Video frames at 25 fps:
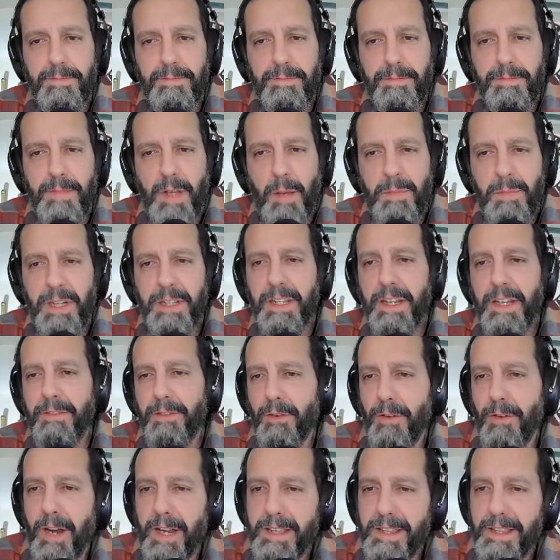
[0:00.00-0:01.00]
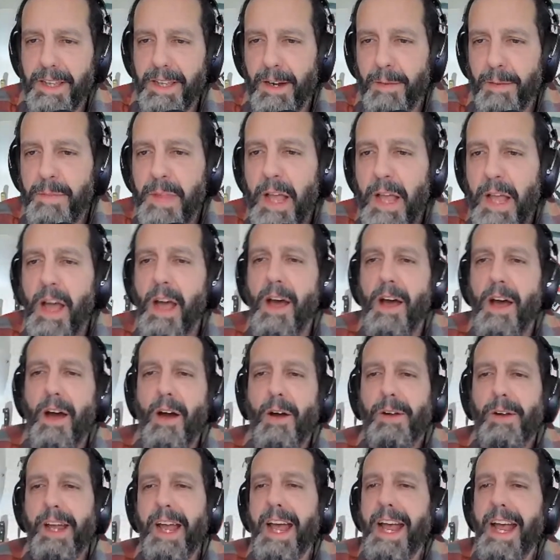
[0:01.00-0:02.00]
I'm going to leave it right there.
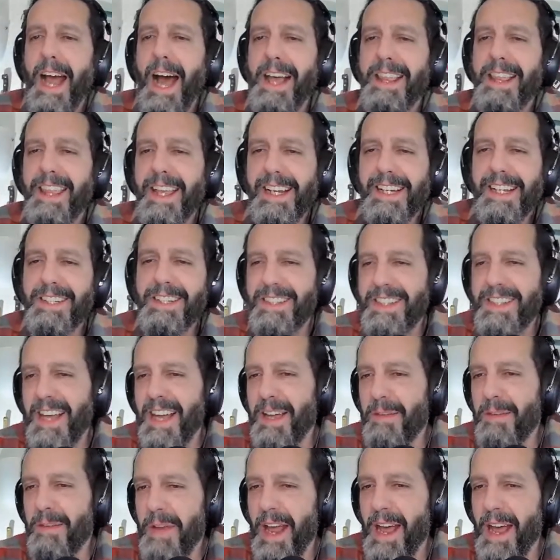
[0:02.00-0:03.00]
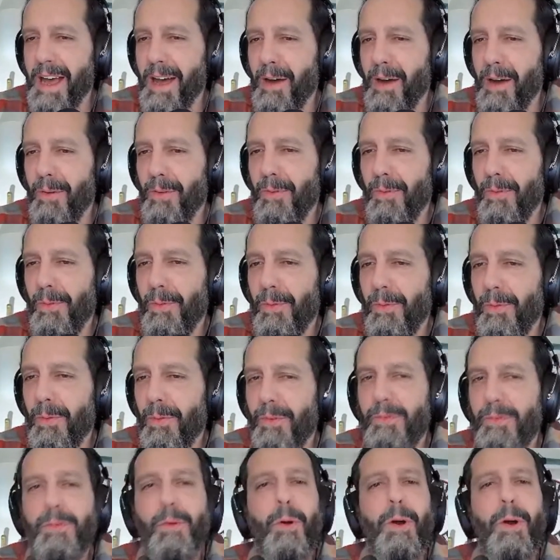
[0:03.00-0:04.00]
Okay, I think it's time now uh,
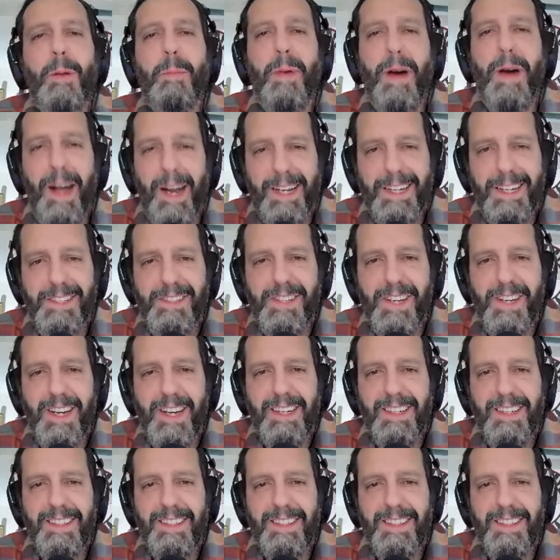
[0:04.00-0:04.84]
for a pocket check.